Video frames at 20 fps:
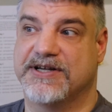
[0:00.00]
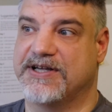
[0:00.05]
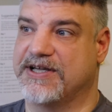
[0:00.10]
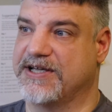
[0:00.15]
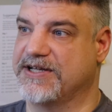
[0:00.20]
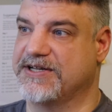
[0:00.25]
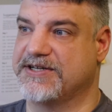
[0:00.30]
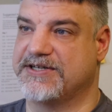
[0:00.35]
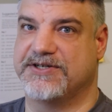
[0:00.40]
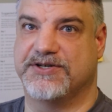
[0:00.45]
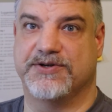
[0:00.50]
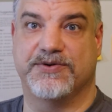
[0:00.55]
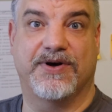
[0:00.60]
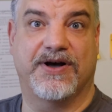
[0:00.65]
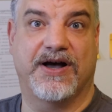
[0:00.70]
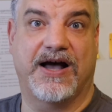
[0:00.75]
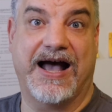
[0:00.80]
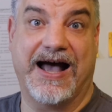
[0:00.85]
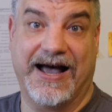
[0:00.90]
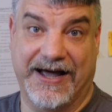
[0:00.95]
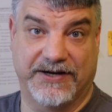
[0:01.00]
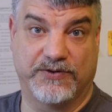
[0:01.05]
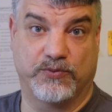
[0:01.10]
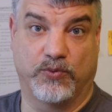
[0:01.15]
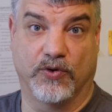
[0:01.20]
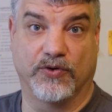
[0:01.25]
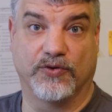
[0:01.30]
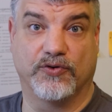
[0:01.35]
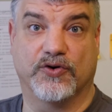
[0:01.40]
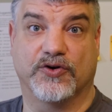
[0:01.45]
is to add
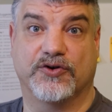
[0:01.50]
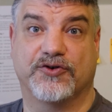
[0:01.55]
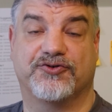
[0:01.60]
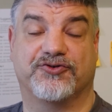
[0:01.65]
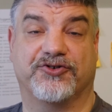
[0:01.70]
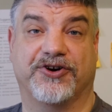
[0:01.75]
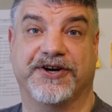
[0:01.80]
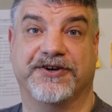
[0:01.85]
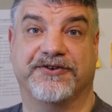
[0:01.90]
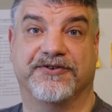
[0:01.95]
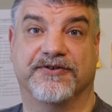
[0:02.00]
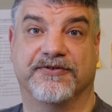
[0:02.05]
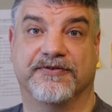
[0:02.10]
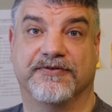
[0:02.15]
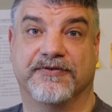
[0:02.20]
one constraint